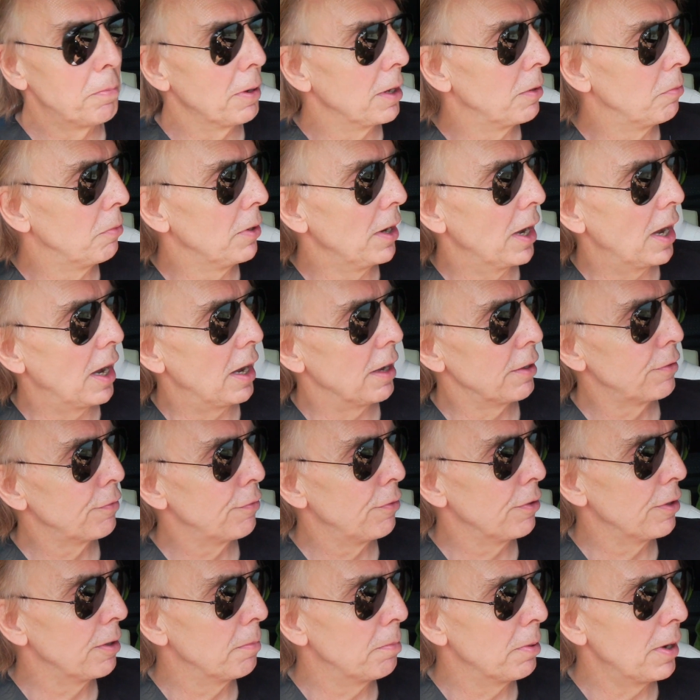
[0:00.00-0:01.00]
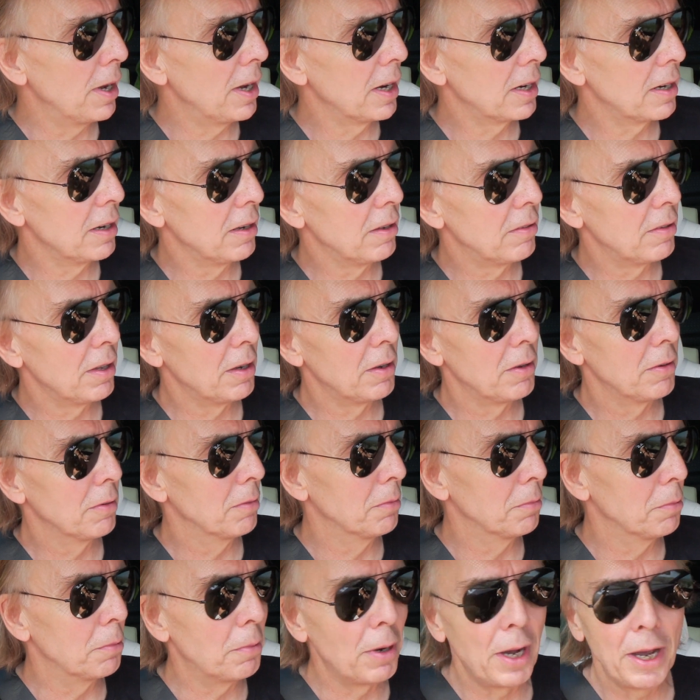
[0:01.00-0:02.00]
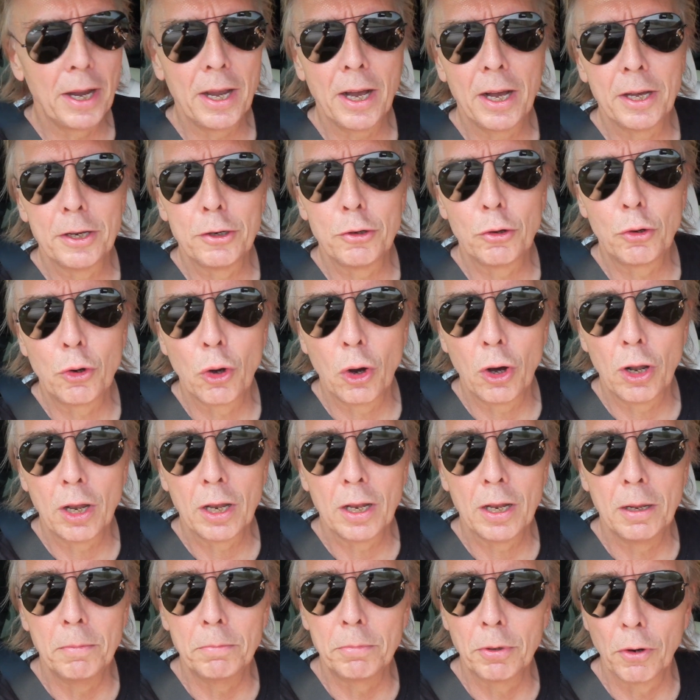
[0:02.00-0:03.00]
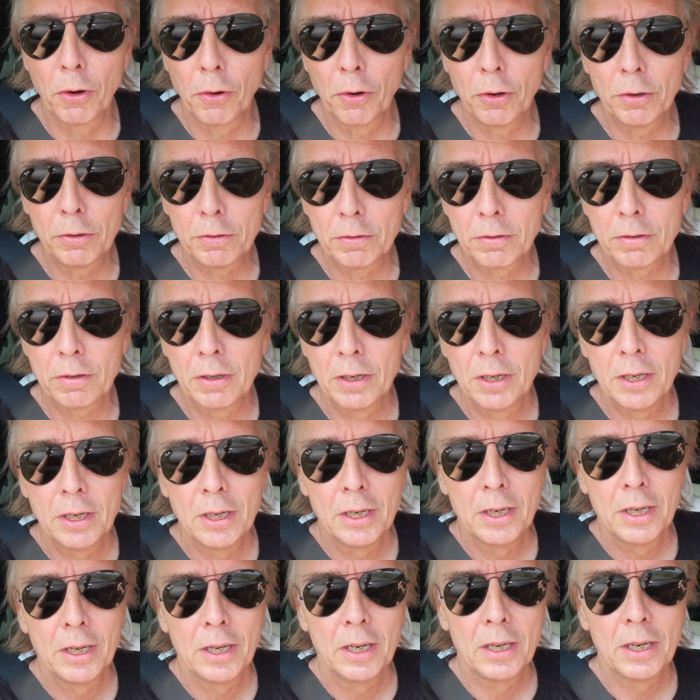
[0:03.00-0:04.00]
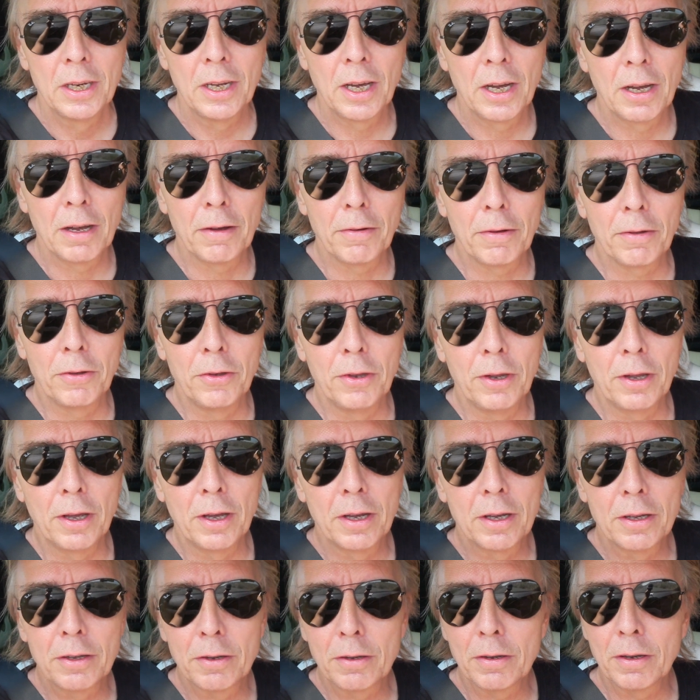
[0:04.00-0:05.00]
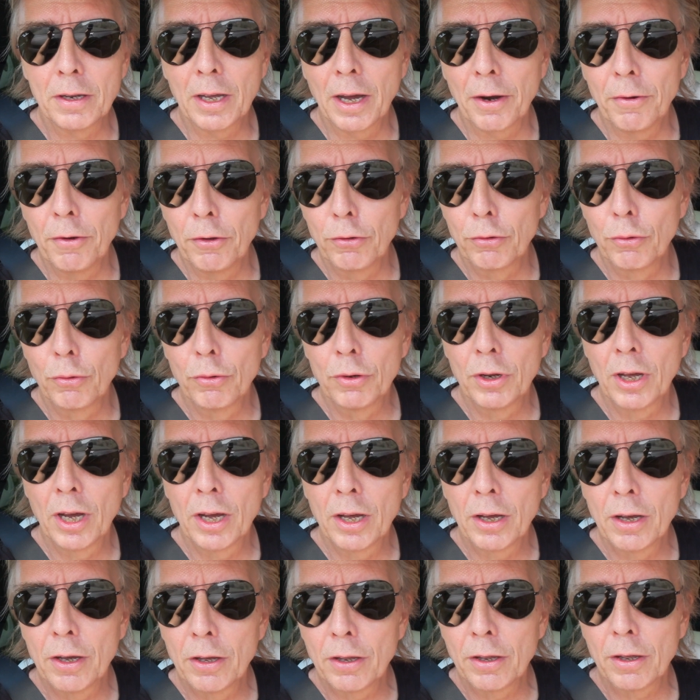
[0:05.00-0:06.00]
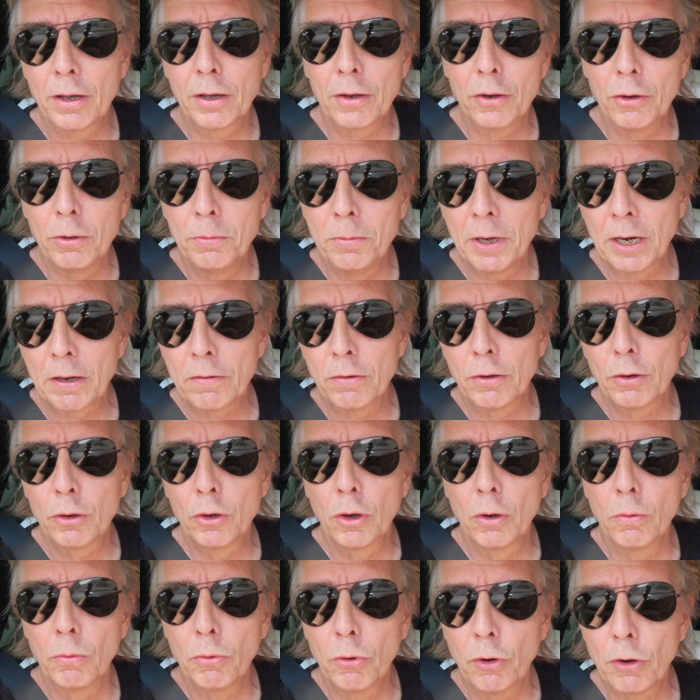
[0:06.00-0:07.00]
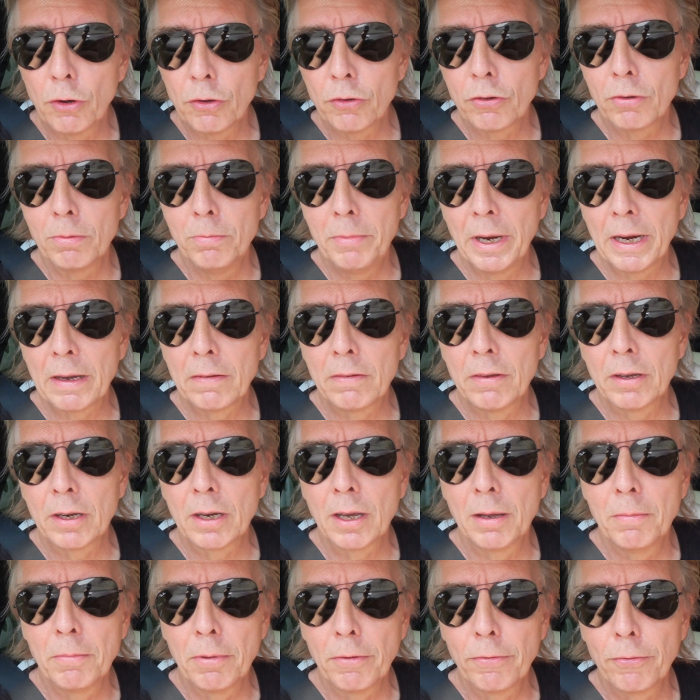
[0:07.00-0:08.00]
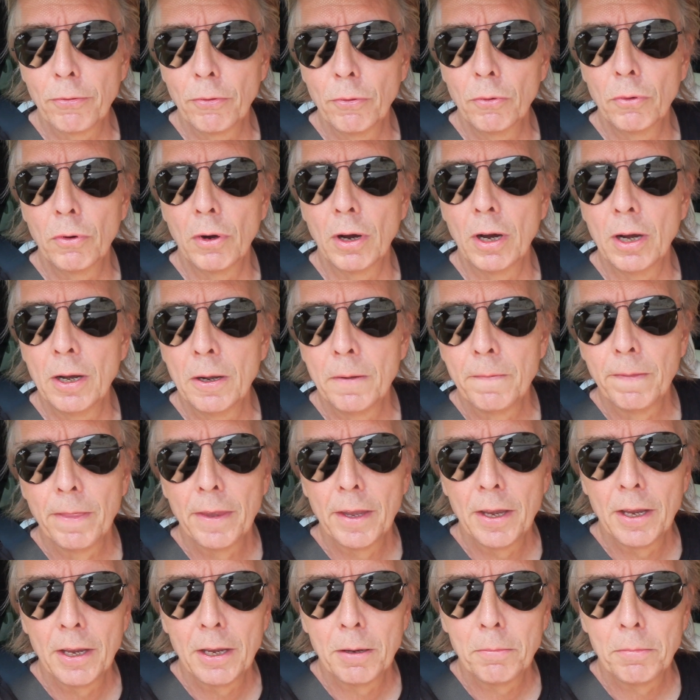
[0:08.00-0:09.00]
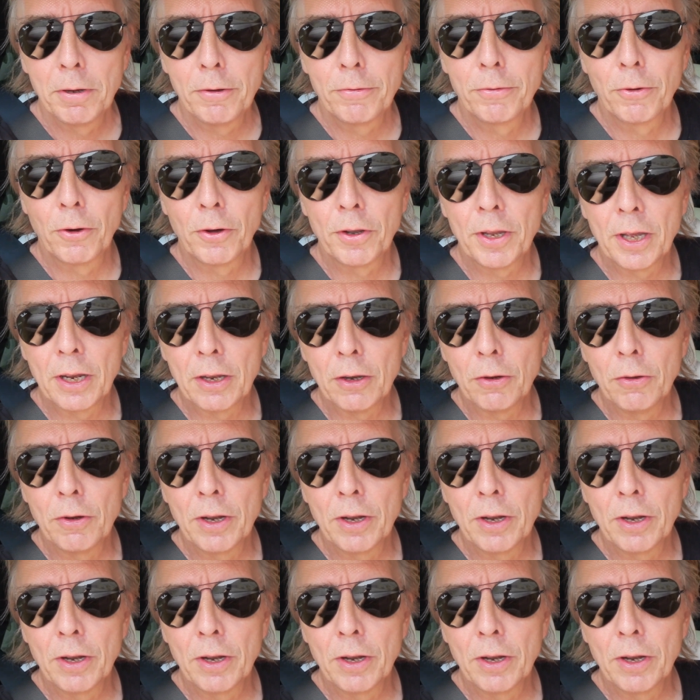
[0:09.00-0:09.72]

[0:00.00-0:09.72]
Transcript: but we asked for the park and said, why are you calling them burros? Yeah, Arizona, New Mexico was Mexican before that